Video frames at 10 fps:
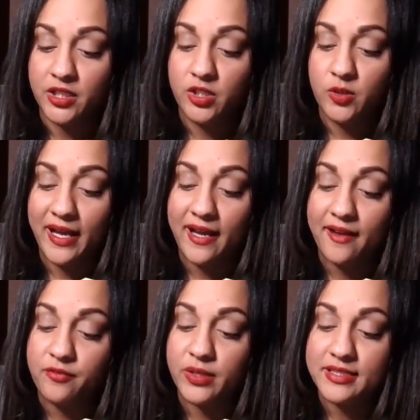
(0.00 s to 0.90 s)
You
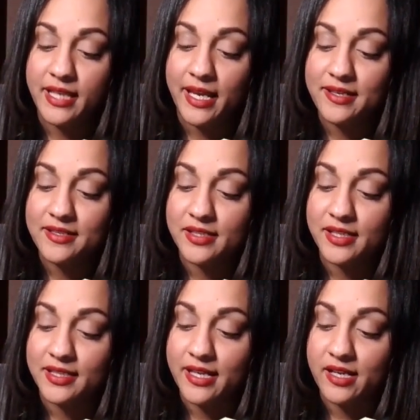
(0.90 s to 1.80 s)
have what it takes to
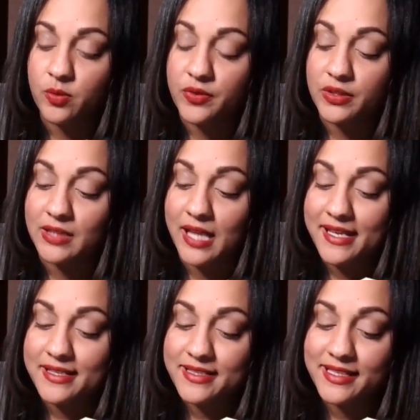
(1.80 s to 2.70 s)
connect with the
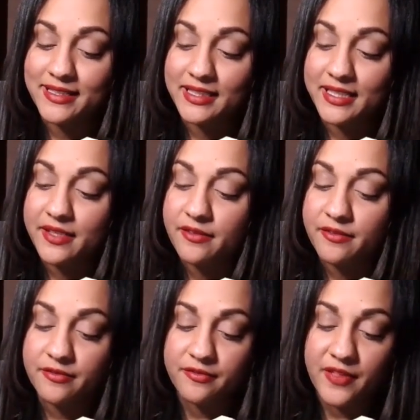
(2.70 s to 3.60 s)
light and
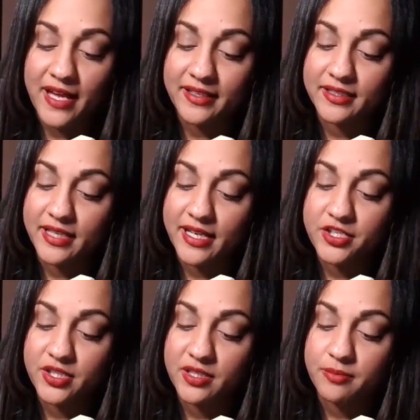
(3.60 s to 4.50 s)
live that
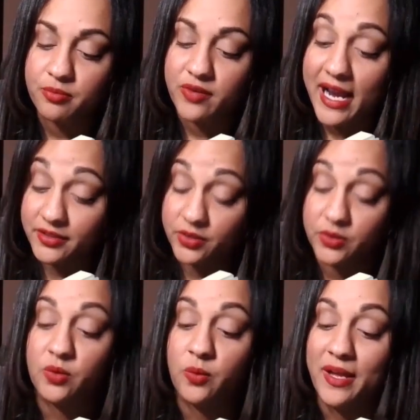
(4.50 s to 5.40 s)
connection in
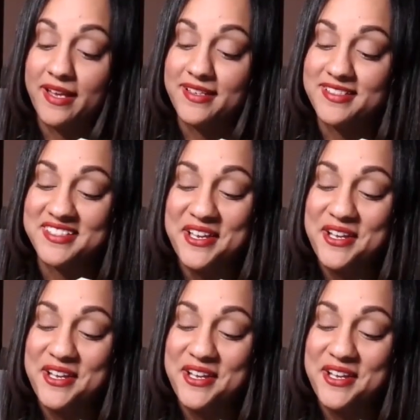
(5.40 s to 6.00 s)
practical ways,